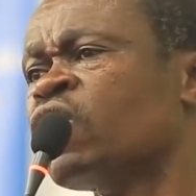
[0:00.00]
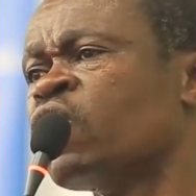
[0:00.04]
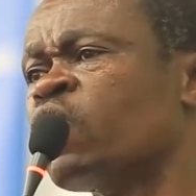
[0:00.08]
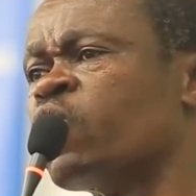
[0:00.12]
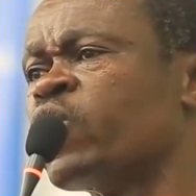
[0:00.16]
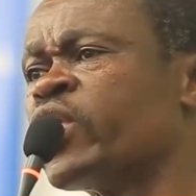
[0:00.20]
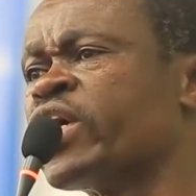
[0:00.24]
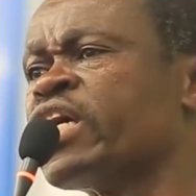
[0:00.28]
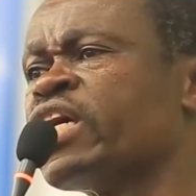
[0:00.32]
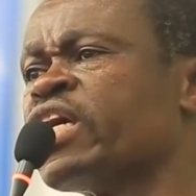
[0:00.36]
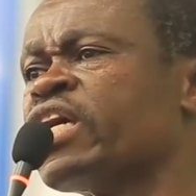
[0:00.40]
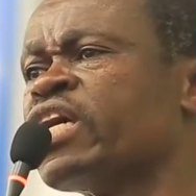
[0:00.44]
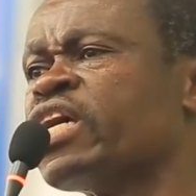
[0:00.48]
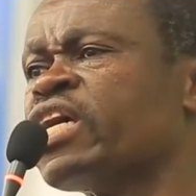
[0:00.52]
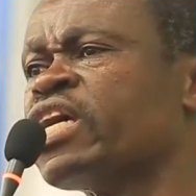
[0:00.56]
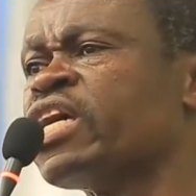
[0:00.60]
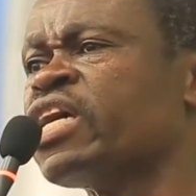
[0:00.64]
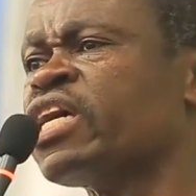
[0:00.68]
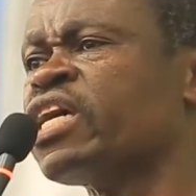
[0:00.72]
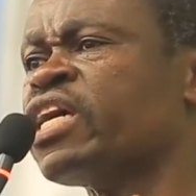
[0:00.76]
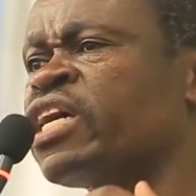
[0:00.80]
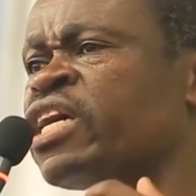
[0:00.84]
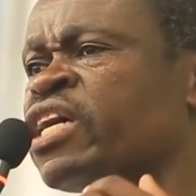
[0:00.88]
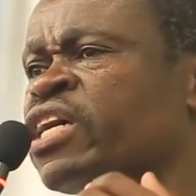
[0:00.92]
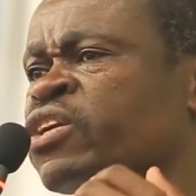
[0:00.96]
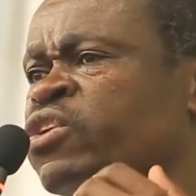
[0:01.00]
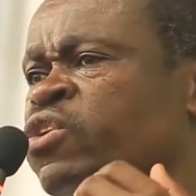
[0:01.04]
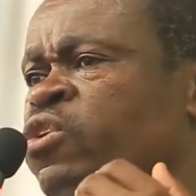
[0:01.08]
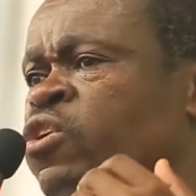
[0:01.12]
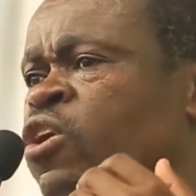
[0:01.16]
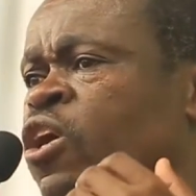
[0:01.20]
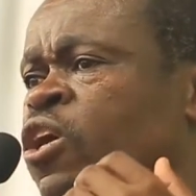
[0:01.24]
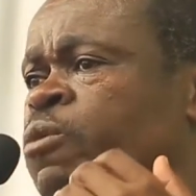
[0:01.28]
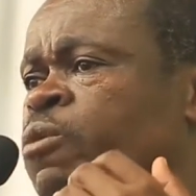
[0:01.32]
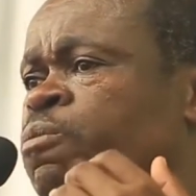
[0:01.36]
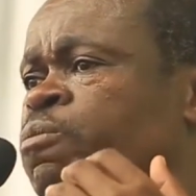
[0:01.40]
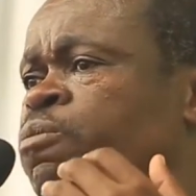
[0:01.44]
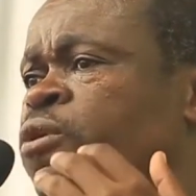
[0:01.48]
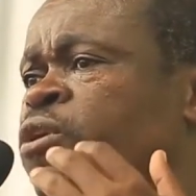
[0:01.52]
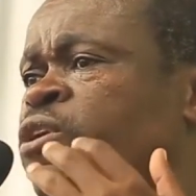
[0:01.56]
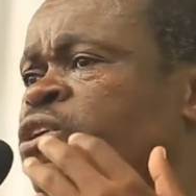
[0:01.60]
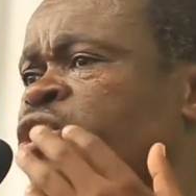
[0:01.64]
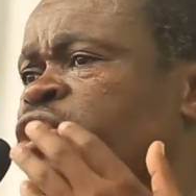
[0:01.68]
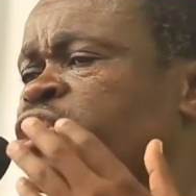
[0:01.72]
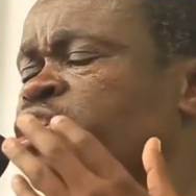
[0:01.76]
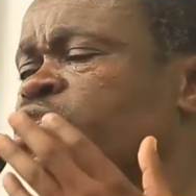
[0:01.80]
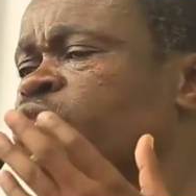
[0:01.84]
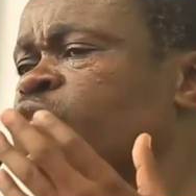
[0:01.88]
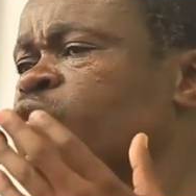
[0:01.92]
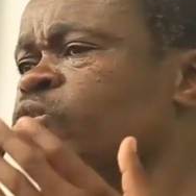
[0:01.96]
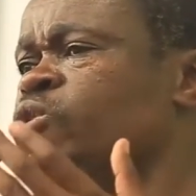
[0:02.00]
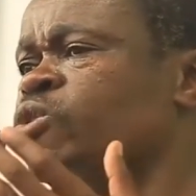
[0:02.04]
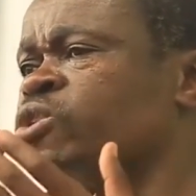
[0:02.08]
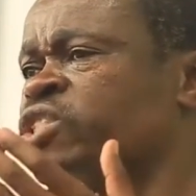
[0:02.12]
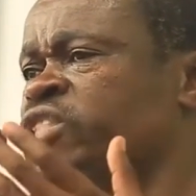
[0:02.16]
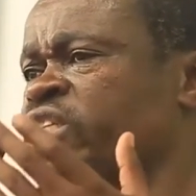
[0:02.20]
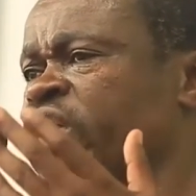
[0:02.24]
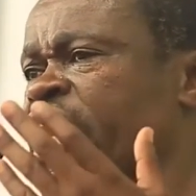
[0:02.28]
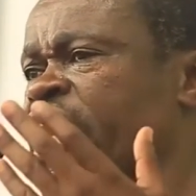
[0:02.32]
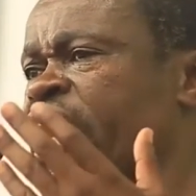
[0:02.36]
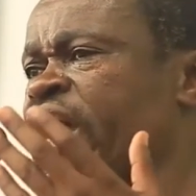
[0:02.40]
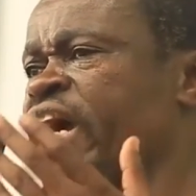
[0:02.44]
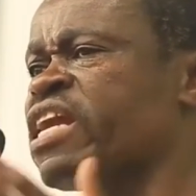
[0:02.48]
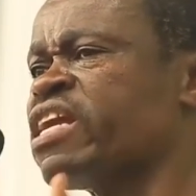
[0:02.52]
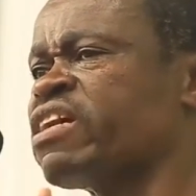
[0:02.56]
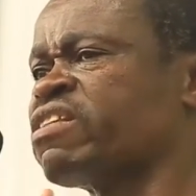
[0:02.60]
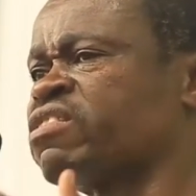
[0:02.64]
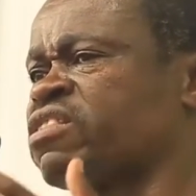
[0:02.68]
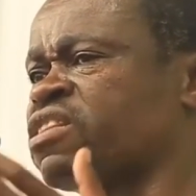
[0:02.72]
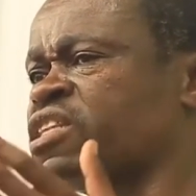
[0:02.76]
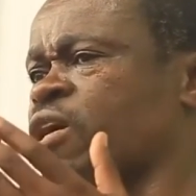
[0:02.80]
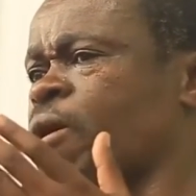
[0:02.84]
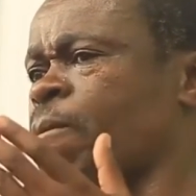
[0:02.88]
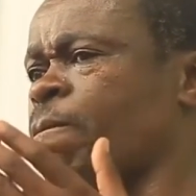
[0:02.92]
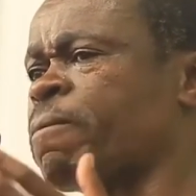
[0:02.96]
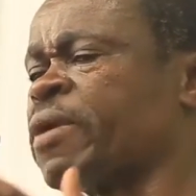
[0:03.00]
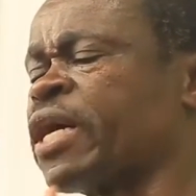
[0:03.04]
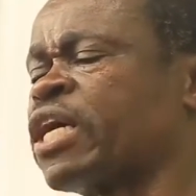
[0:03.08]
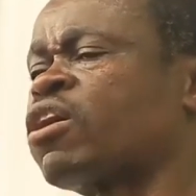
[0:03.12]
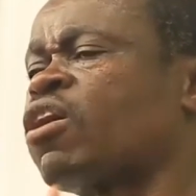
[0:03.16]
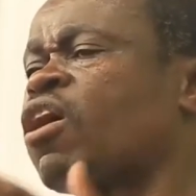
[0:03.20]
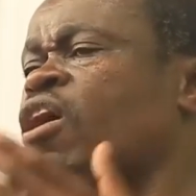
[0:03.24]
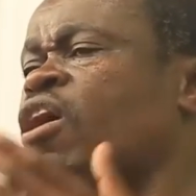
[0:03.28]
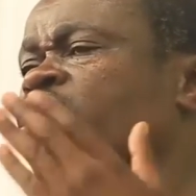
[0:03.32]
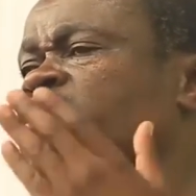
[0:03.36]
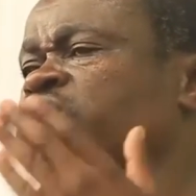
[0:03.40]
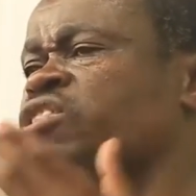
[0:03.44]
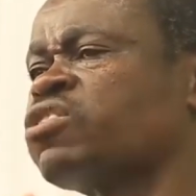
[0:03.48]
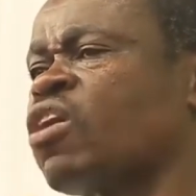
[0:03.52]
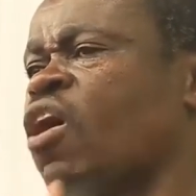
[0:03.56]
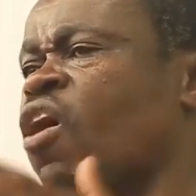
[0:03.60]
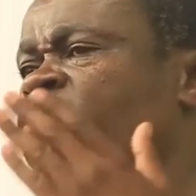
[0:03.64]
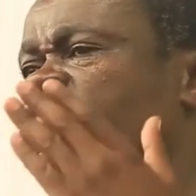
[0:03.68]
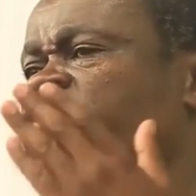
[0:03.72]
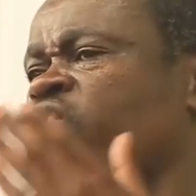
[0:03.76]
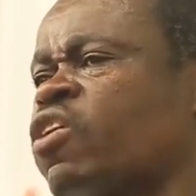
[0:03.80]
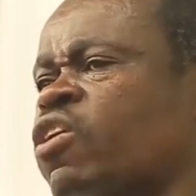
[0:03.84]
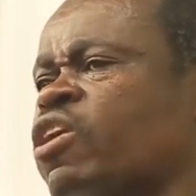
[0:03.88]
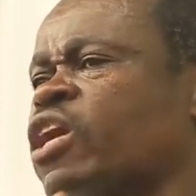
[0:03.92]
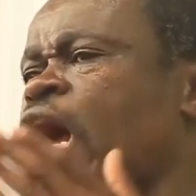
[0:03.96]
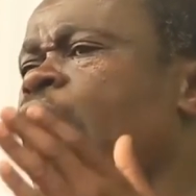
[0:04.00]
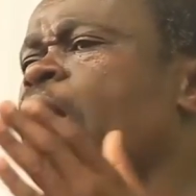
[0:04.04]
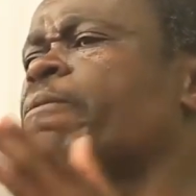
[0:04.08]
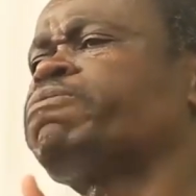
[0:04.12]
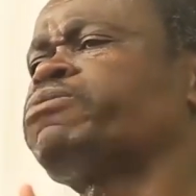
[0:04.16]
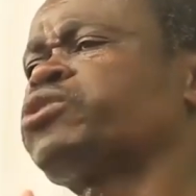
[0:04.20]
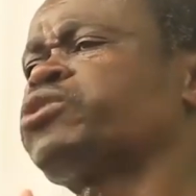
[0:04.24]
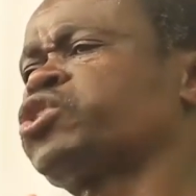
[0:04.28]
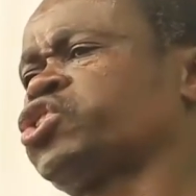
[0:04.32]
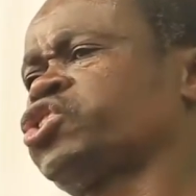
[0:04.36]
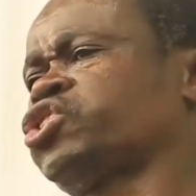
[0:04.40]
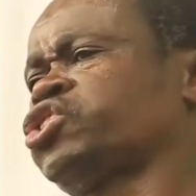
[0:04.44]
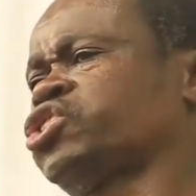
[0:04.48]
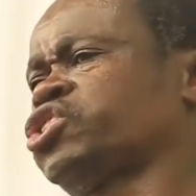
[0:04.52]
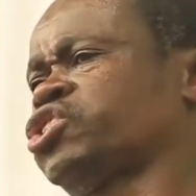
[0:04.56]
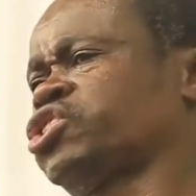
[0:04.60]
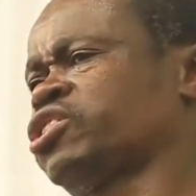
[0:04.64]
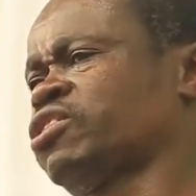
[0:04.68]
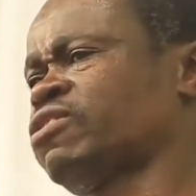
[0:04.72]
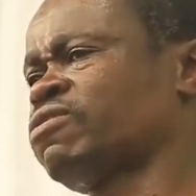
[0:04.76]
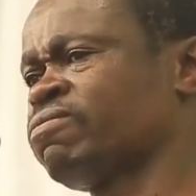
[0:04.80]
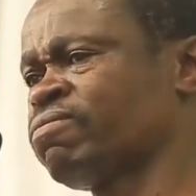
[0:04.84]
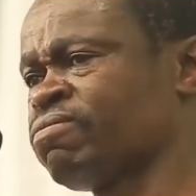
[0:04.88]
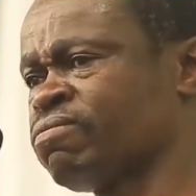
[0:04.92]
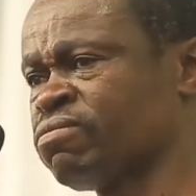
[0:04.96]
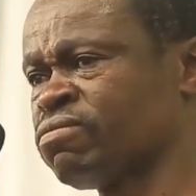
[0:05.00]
We do not produce anything because of corruption.